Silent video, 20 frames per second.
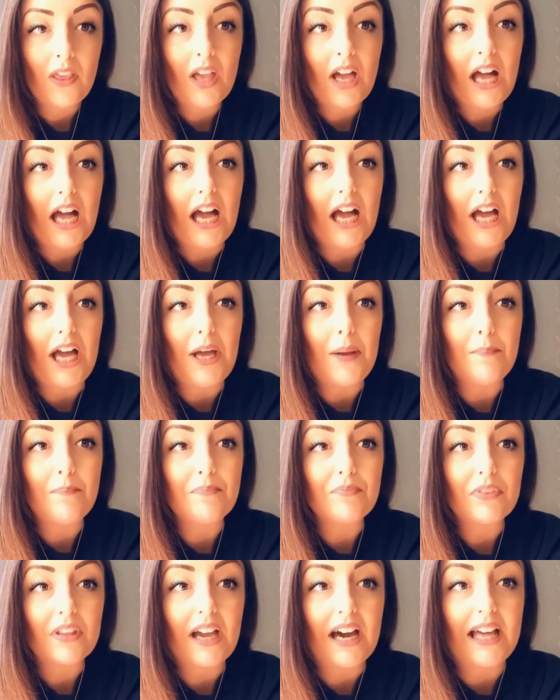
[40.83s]

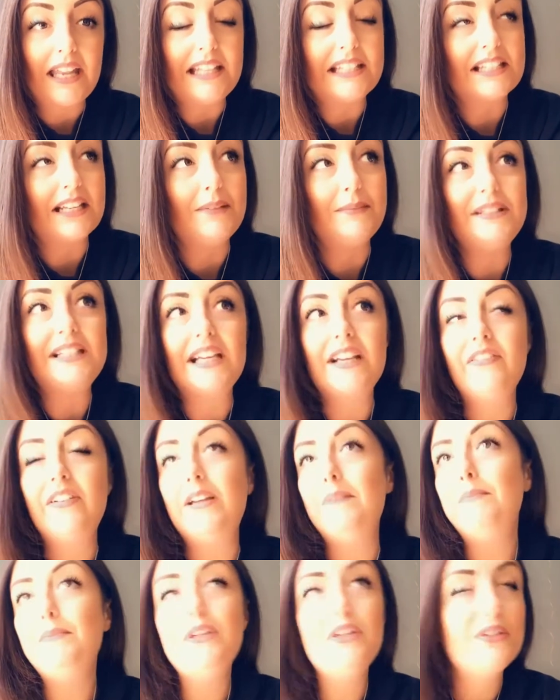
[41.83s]
and it's going to be
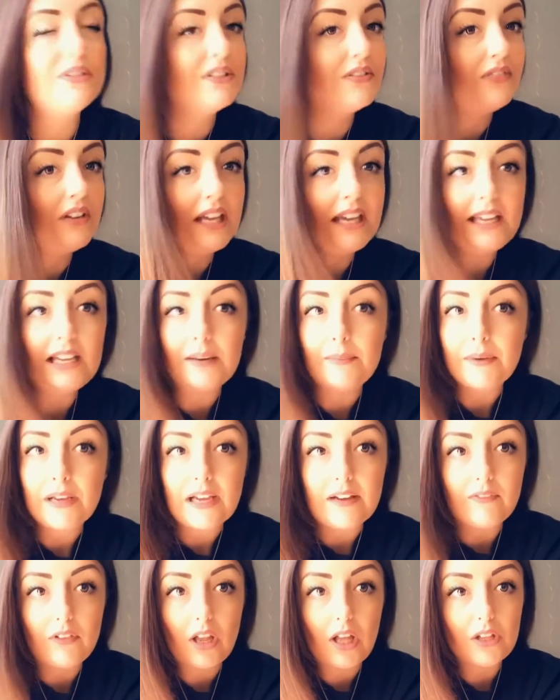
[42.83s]
decorated beautifully, and we
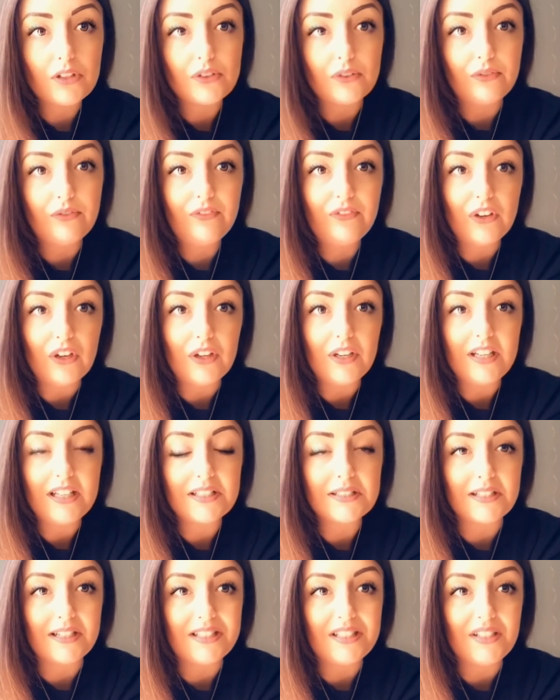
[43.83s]
can have lots of fun,
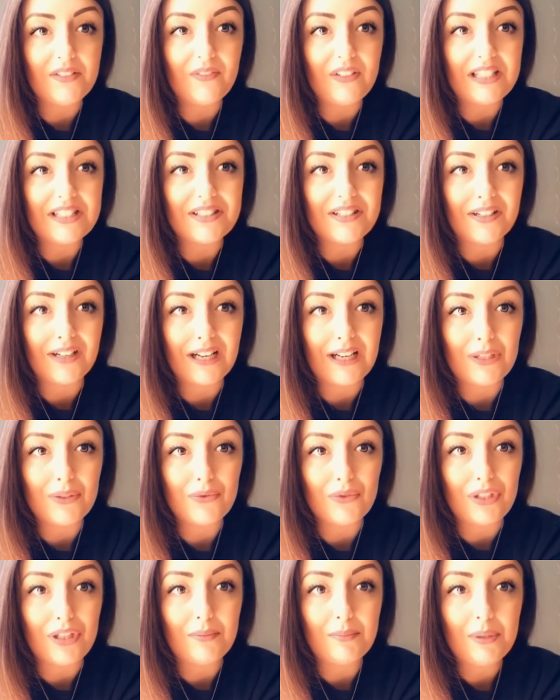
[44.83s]
exciting things in our
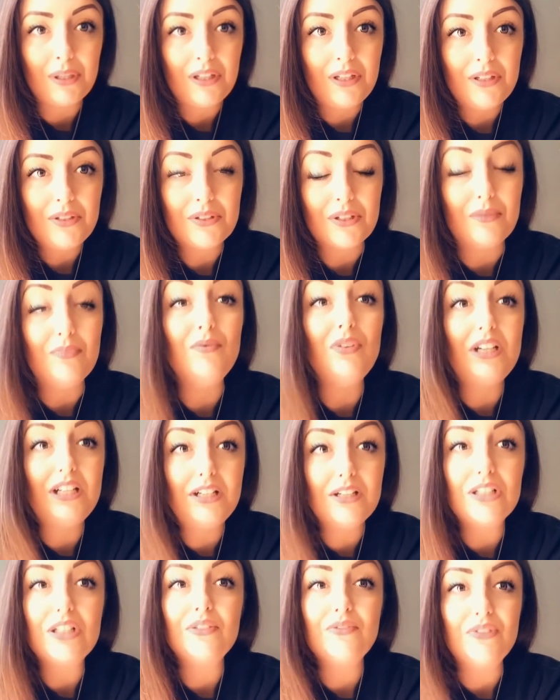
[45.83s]
classroom. So I'm
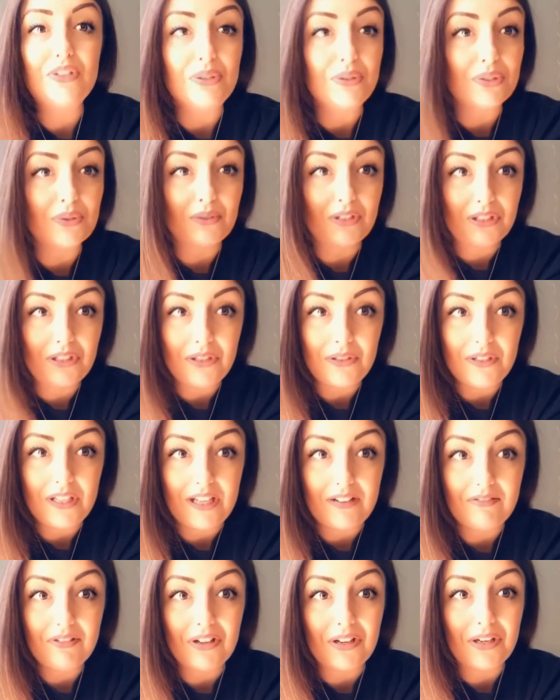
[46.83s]
really looking forward to our new
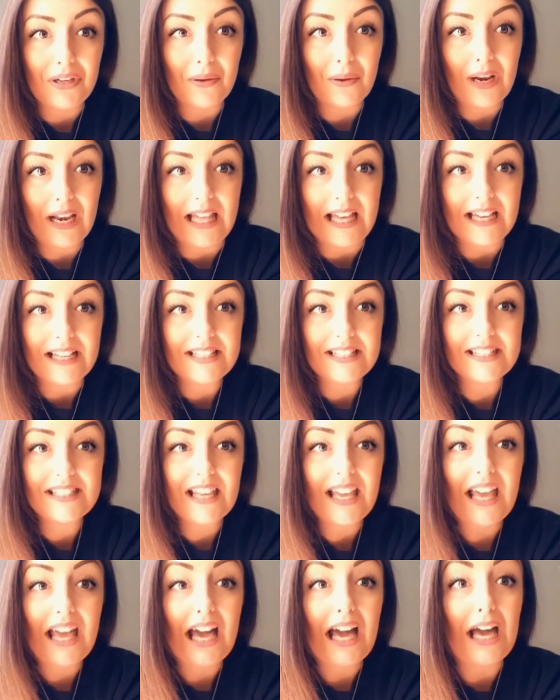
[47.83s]
year and our new class.
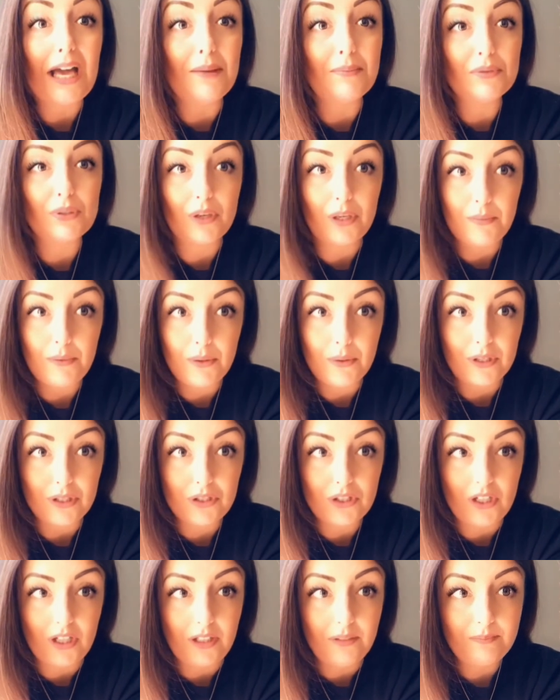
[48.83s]
So I hope you are
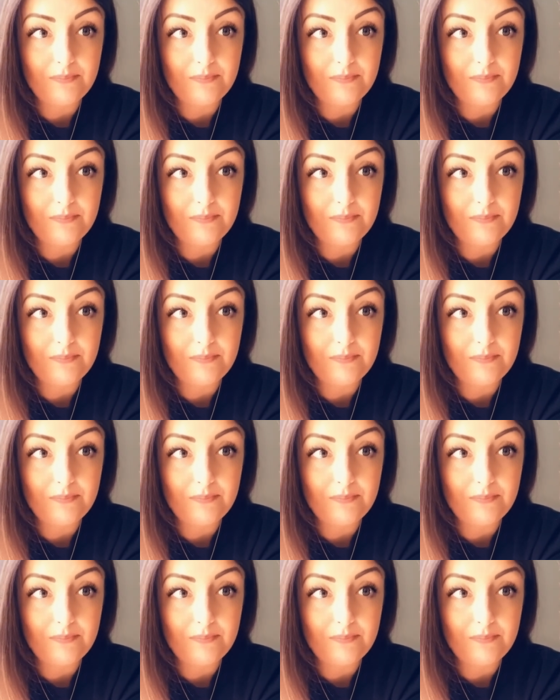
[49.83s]
too.